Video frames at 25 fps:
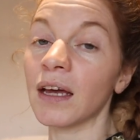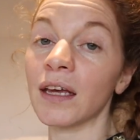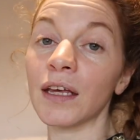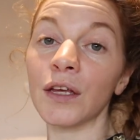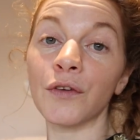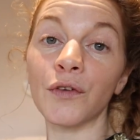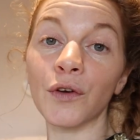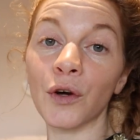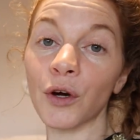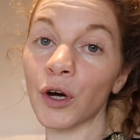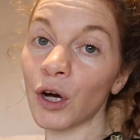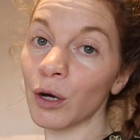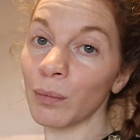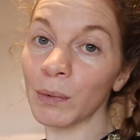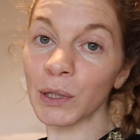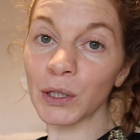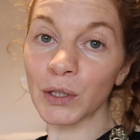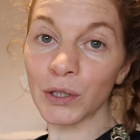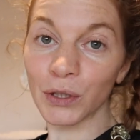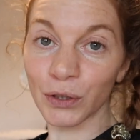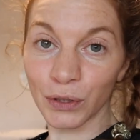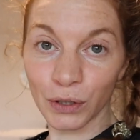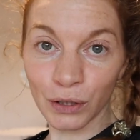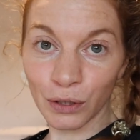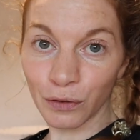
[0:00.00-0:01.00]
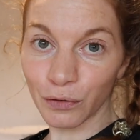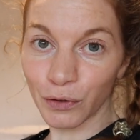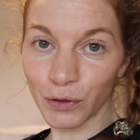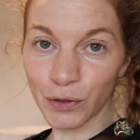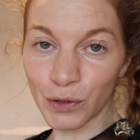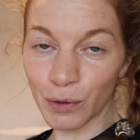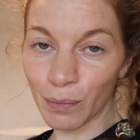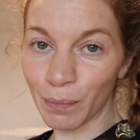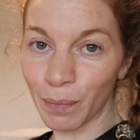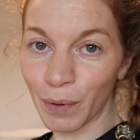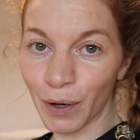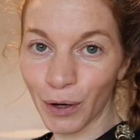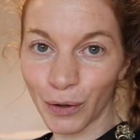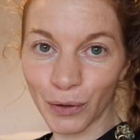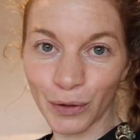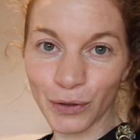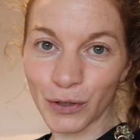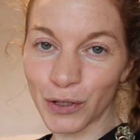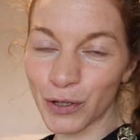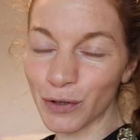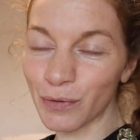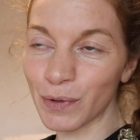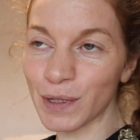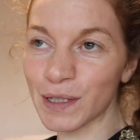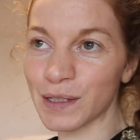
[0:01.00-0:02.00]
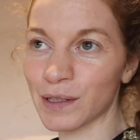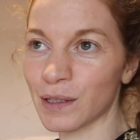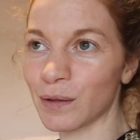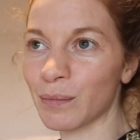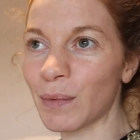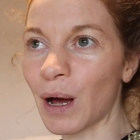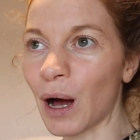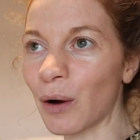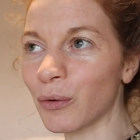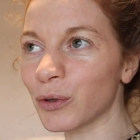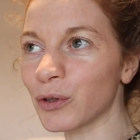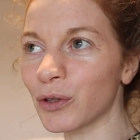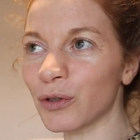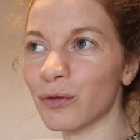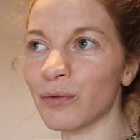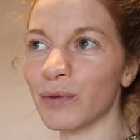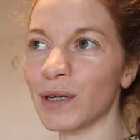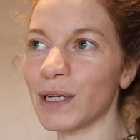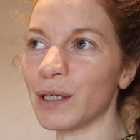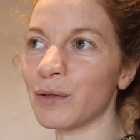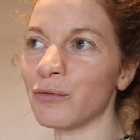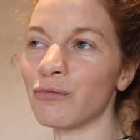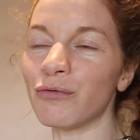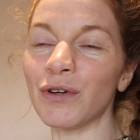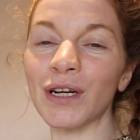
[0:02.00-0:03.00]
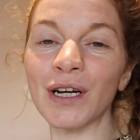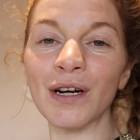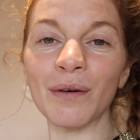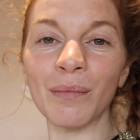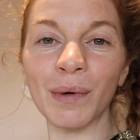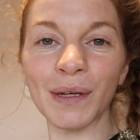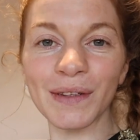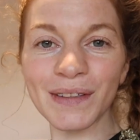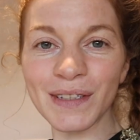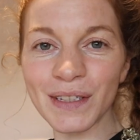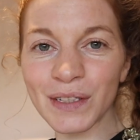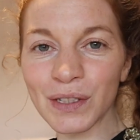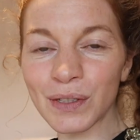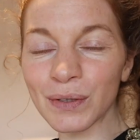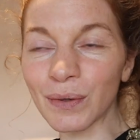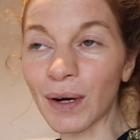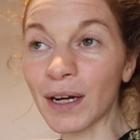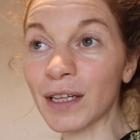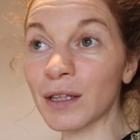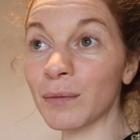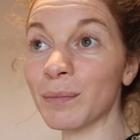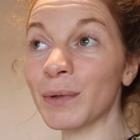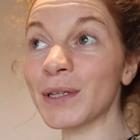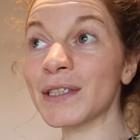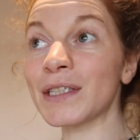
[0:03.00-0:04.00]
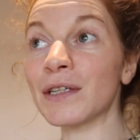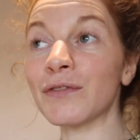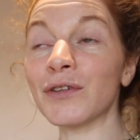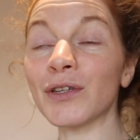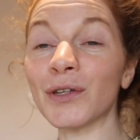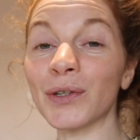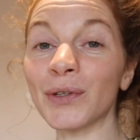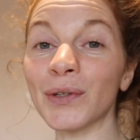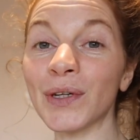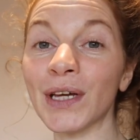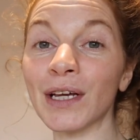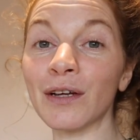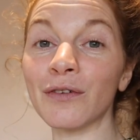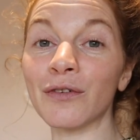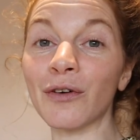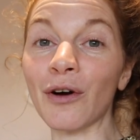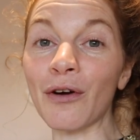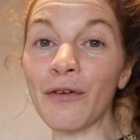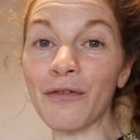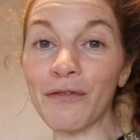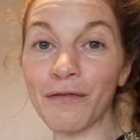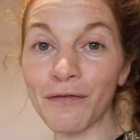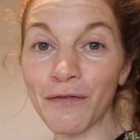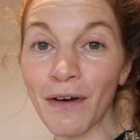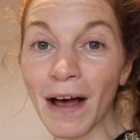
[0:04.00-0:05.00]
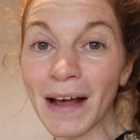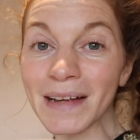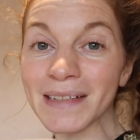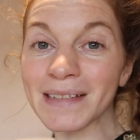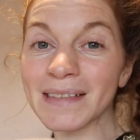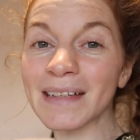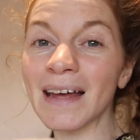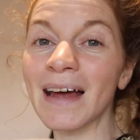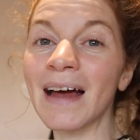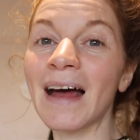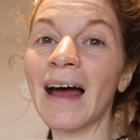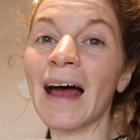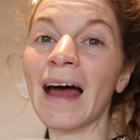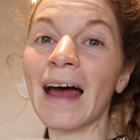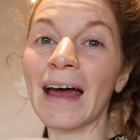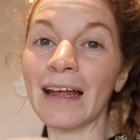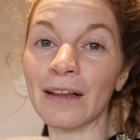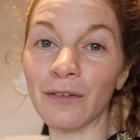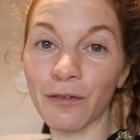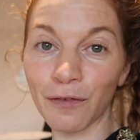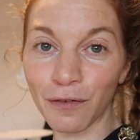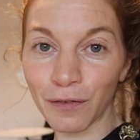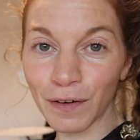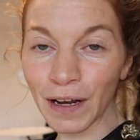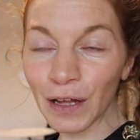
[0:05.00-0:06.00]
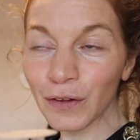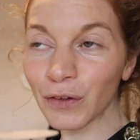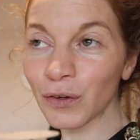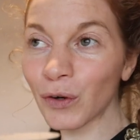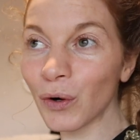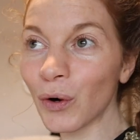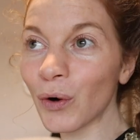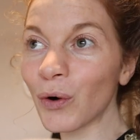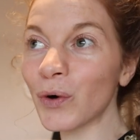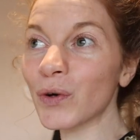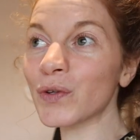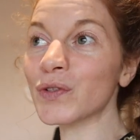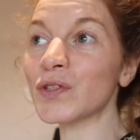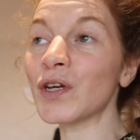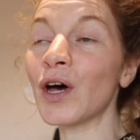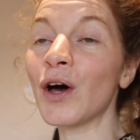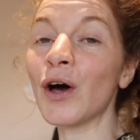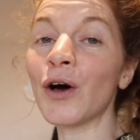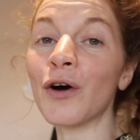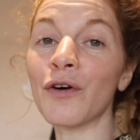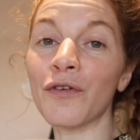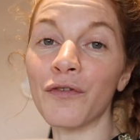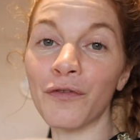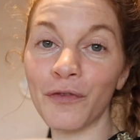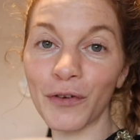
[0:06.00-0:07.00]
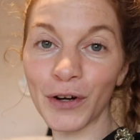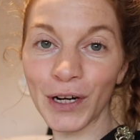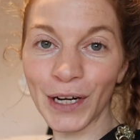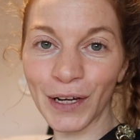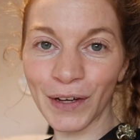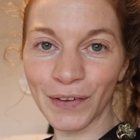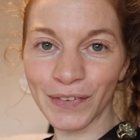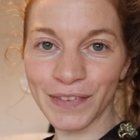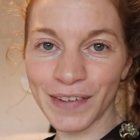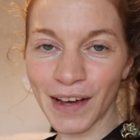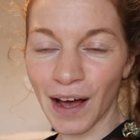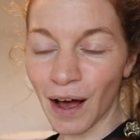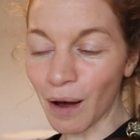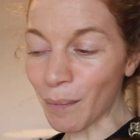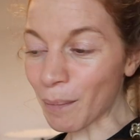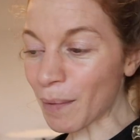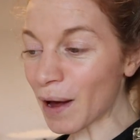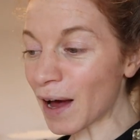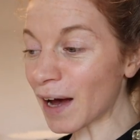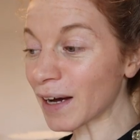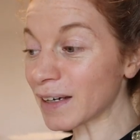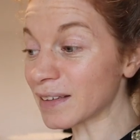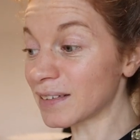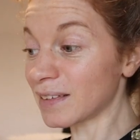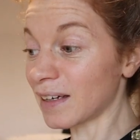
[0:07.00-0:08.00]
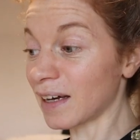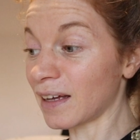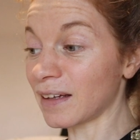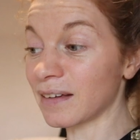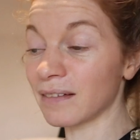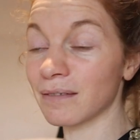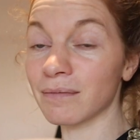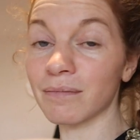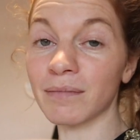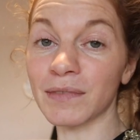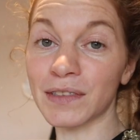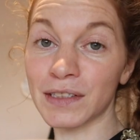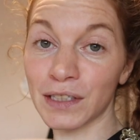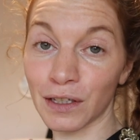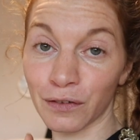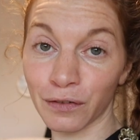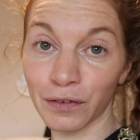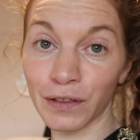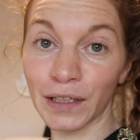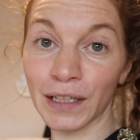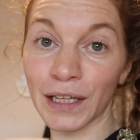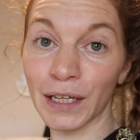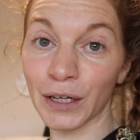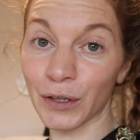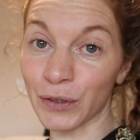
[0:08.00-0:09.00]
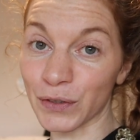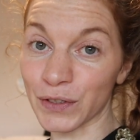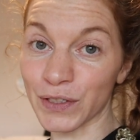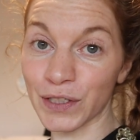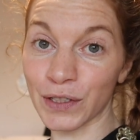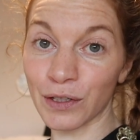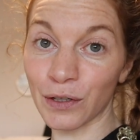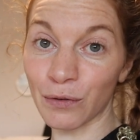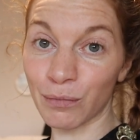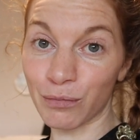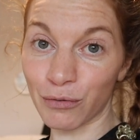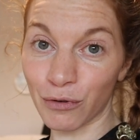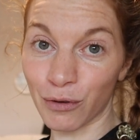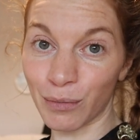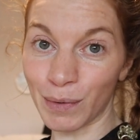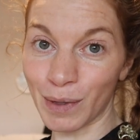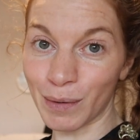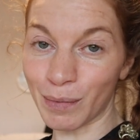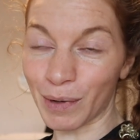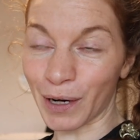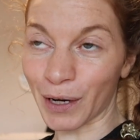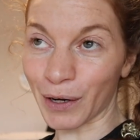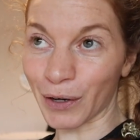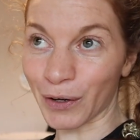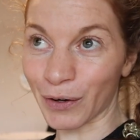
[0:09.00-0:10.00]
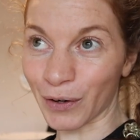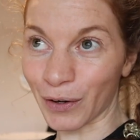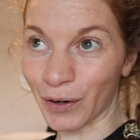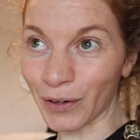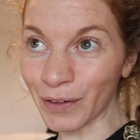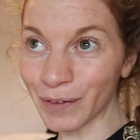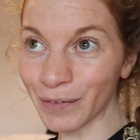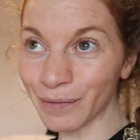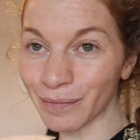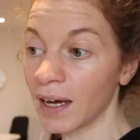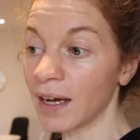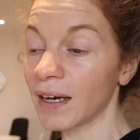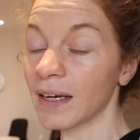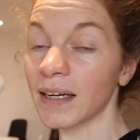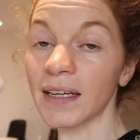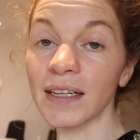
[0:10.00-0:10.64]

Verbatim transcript: If you're coming to London for some parkrun tourism, I wouldn't really recommend this one, but if you're looking for a fast and flat course, fully on tarmac, then definitely consider Bromley Parkrun.